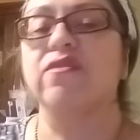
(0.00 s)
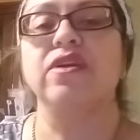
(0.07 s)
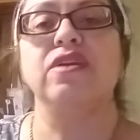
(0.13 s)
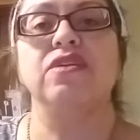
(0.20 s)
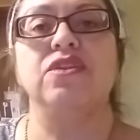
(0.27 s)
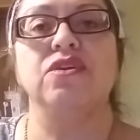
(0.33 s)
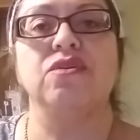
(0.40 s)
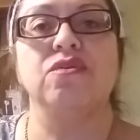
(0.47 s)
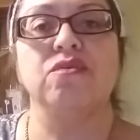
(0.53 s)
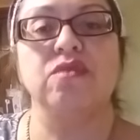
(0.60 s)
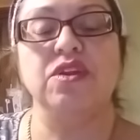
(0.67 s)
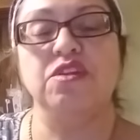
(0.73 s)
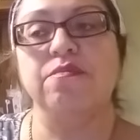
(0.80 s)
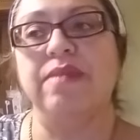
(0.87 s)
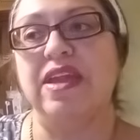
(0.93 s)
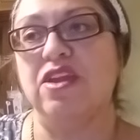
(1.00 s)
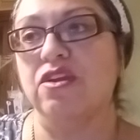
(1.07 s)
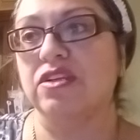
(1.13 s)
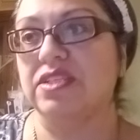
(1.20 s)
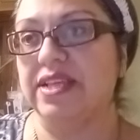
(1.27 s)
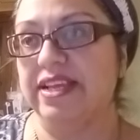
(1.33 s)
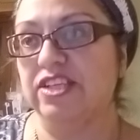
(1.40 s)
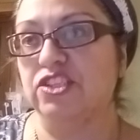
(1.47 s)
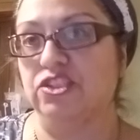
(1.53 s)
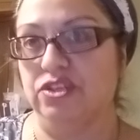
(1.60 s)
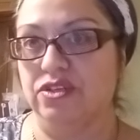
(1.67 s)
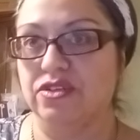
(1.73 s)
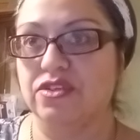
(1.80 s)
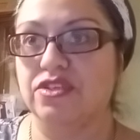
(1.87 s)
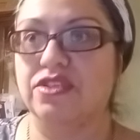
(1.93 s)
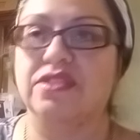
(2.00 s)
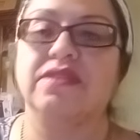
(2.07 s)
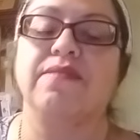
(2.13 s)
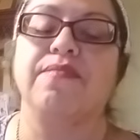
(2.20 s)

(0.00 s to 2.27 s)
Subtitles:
you make your tinctures,